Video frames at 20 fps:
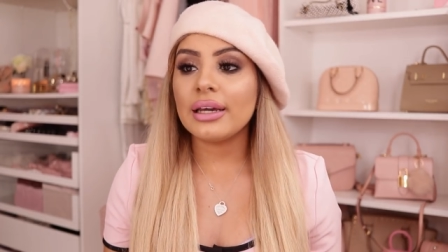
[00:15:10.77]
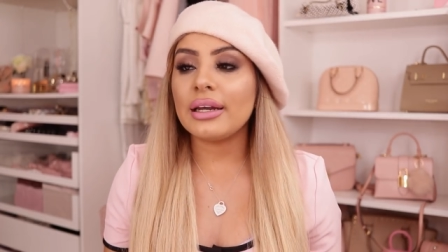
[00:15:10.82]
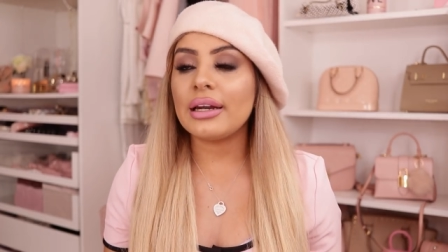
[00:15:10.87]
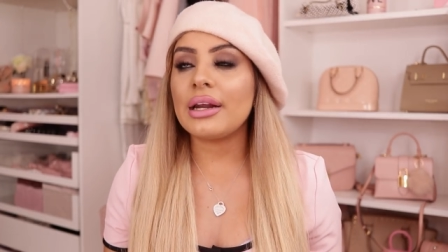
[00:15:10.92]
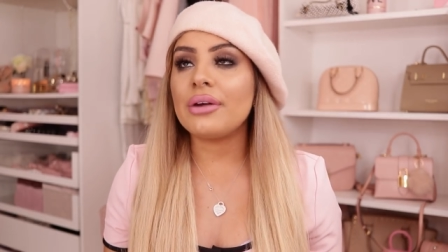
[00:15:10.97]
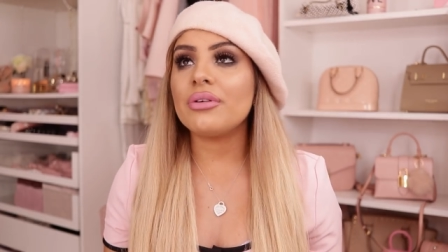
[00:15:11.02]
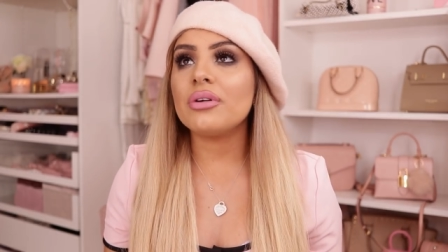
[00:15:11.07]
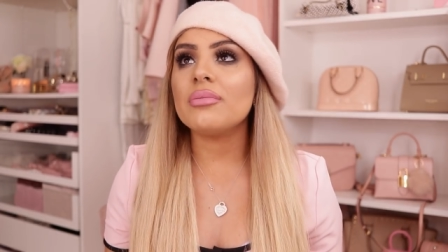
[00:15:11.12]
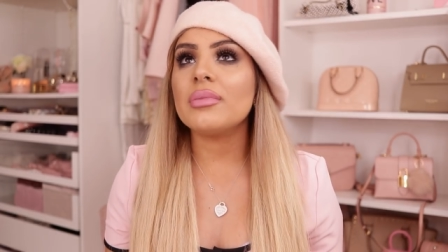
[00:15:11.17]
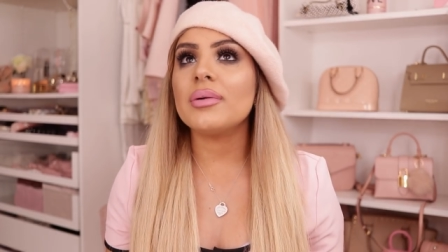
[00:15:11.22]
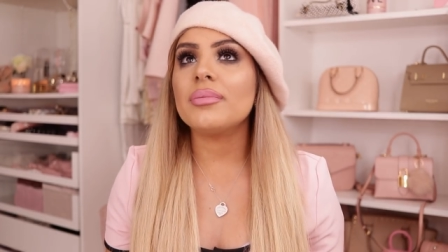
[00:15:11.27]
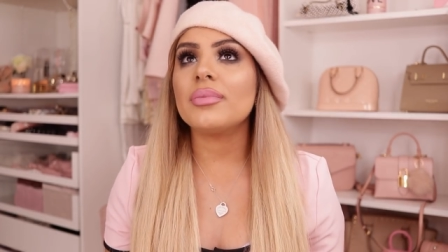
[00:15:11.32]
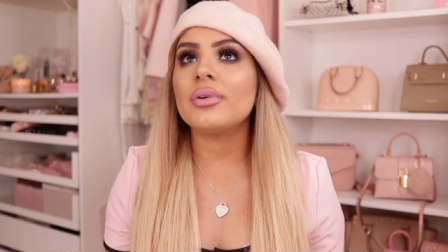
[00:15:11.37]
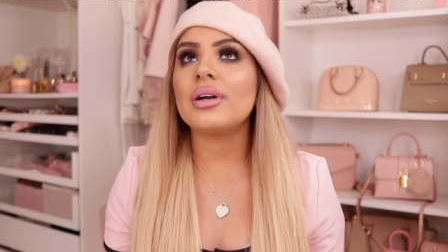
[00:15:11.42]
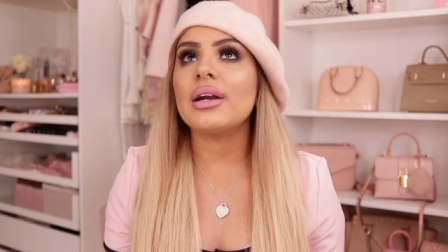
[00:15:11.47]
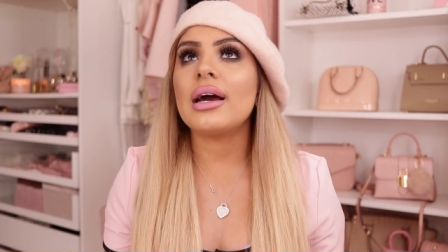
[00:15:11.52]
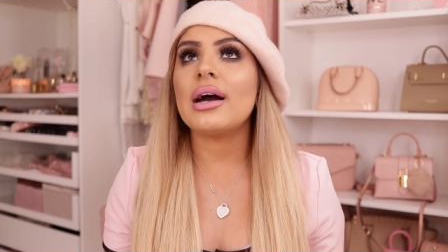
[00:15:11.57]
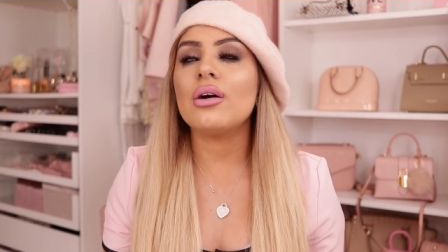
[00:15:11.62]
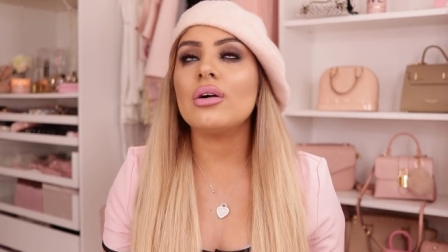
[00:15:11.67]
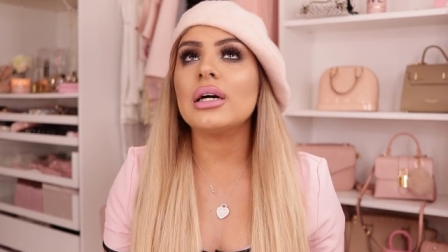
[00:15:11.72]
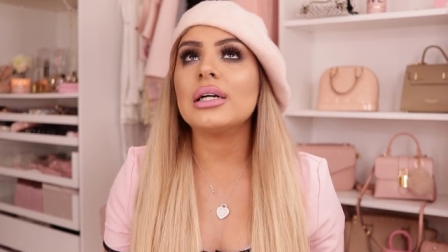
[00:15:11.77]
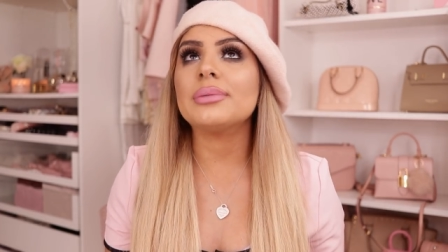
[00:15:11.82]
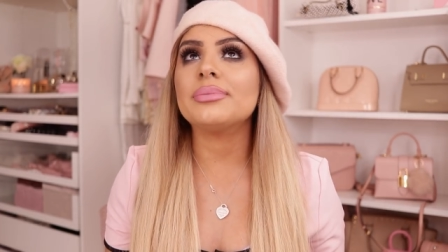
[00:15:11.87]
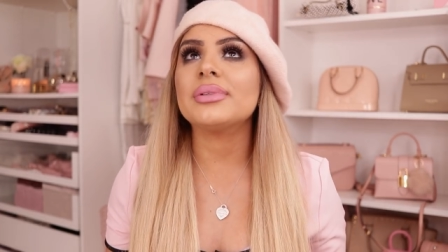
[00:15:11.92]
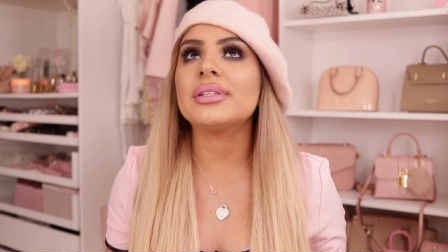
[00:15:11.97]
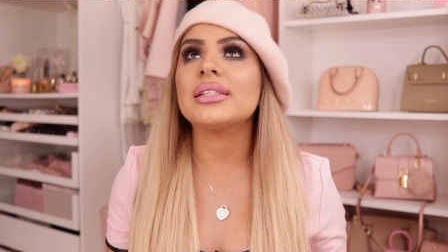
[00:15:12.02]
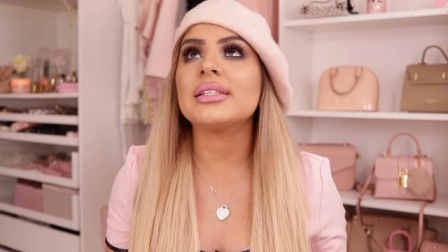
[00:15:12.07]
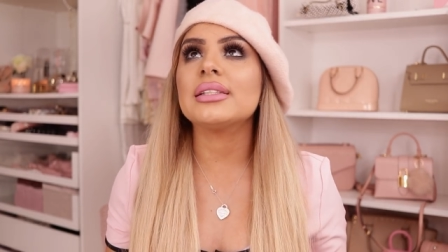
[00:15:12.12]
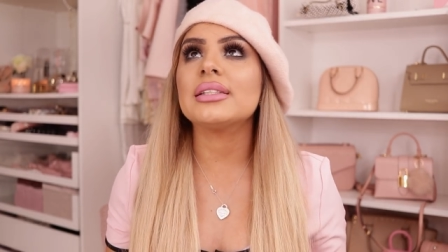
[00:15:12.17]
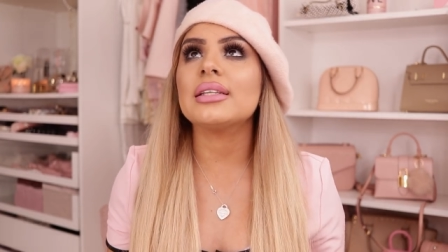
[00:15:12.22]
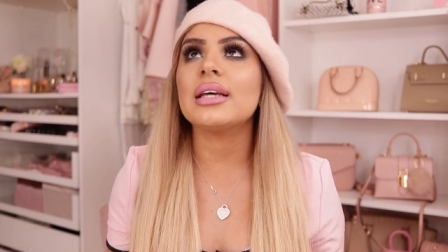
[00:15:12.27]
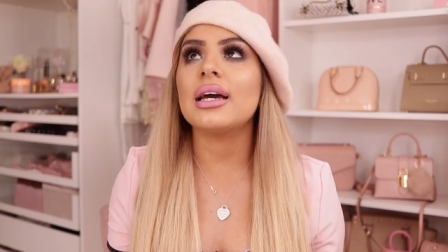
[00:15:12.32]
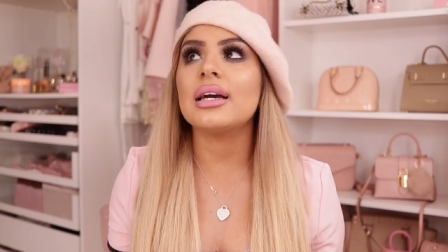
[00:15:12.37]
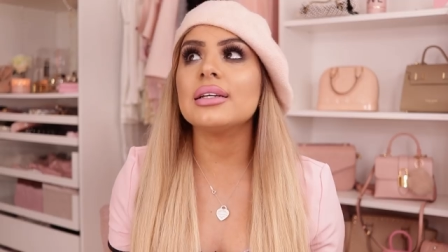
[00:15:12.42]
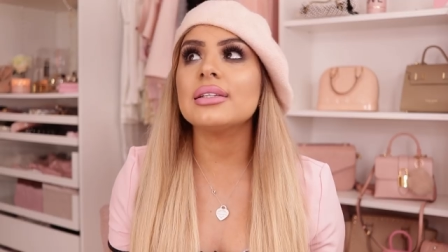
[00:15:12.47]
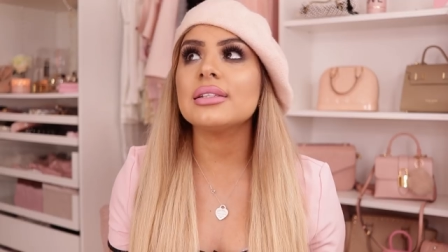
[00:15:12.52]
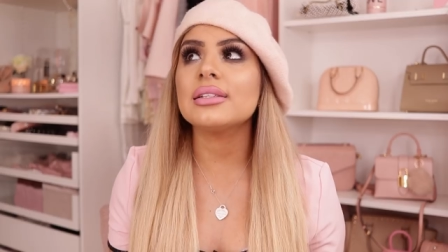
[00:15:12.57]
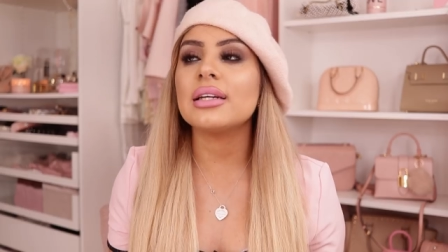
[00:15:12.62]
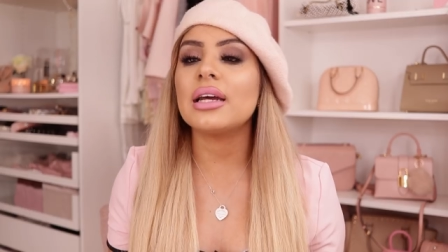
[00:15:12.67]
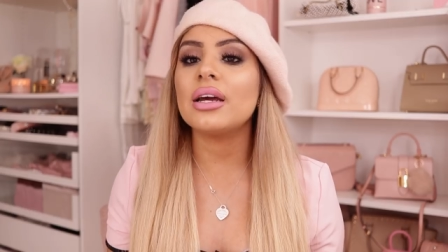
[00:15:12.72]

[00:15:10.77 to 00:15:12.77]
and I remember how obsessed